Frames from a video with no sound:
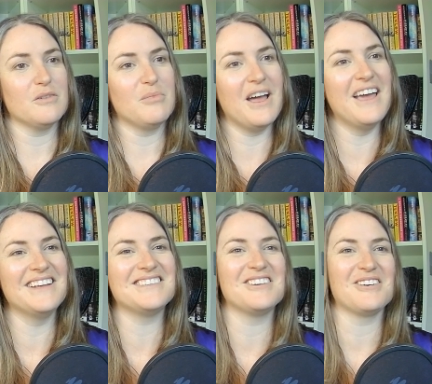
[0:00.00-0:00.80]
by
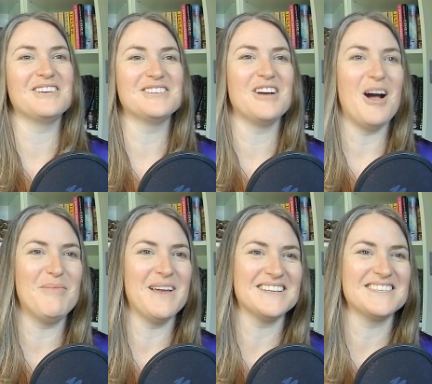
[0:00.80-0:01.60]
certain
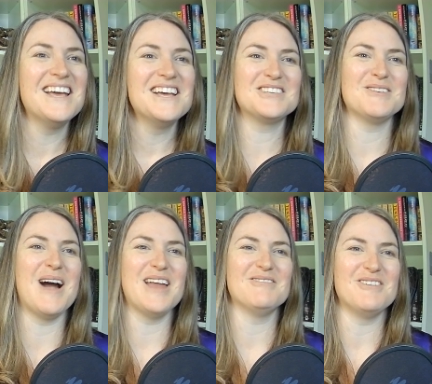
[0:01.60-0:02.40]
topics, so
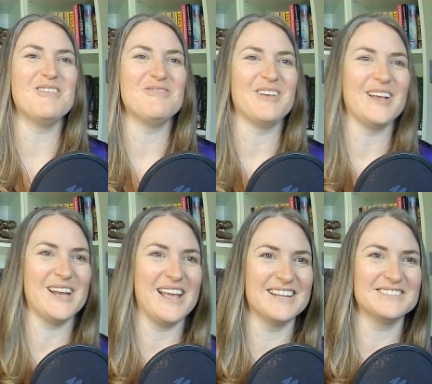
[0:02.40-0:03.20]
I don't know if I can
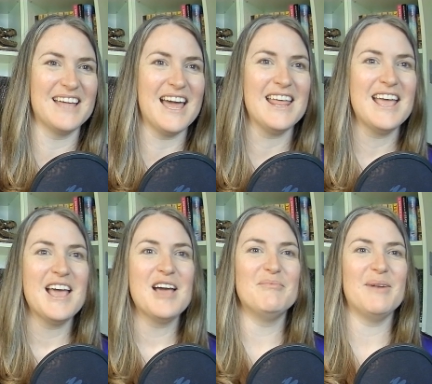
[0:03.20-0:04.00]
handle that.
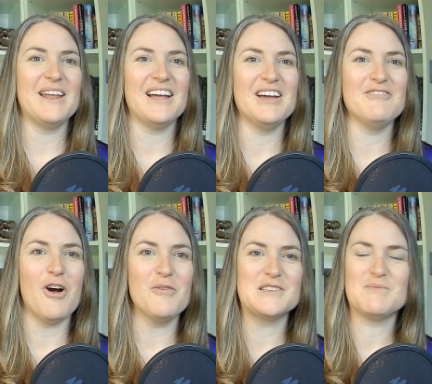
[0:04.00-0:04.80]
But I've
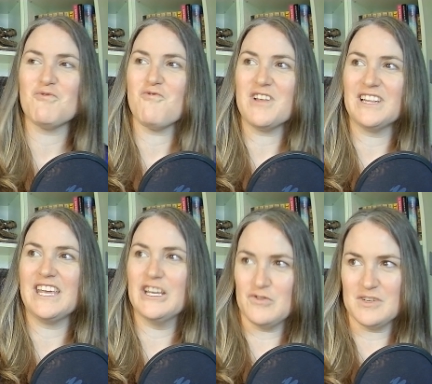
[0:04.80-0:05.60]
always been really
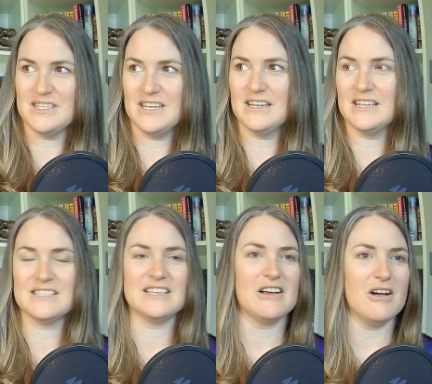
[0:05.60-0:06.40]
interested in
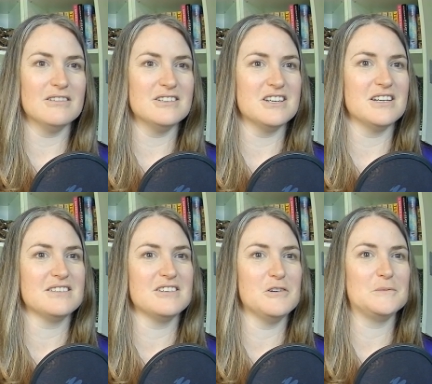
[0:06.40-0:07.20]
psychology,
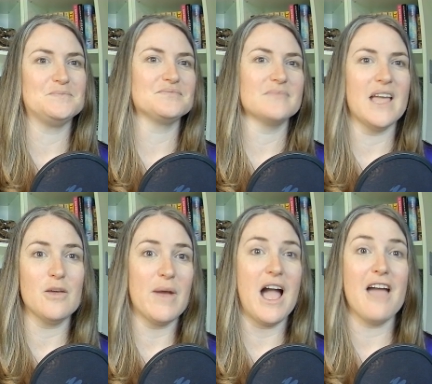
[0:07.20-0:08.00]
so
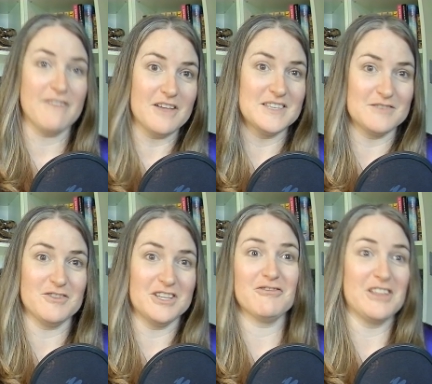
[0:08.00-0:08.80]
anyway, I found this
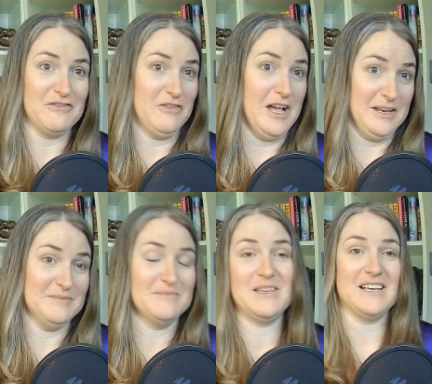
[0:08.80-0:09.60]
really, really fun
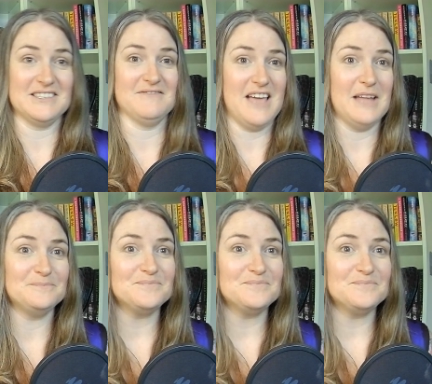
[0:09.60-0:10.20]
because of that.